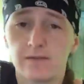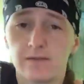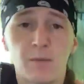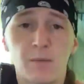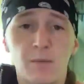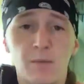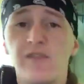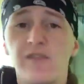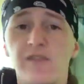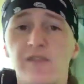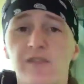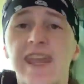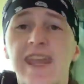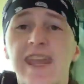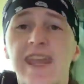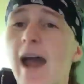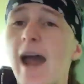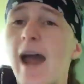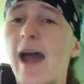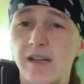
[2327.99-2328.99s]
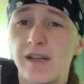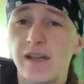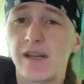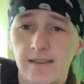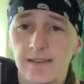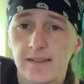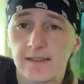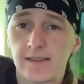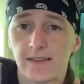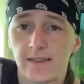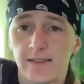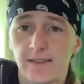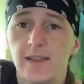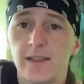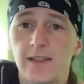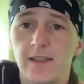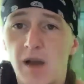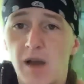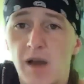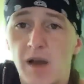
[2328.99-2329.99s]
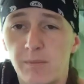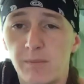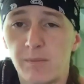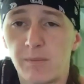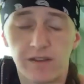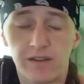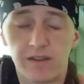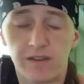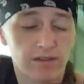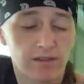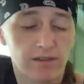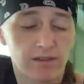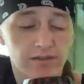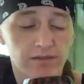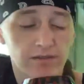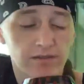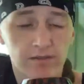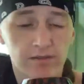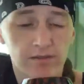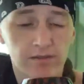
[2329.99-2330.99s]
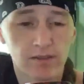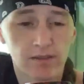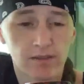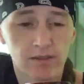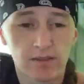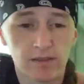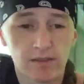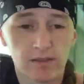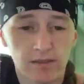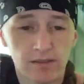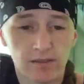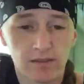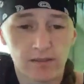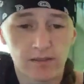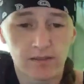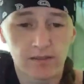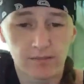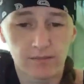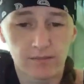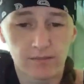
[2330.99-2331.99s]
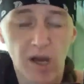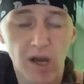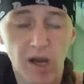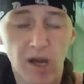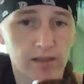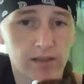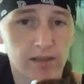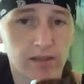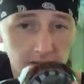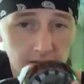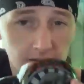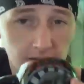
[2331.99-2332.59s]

I'm not even capping it in the bottom of the pond.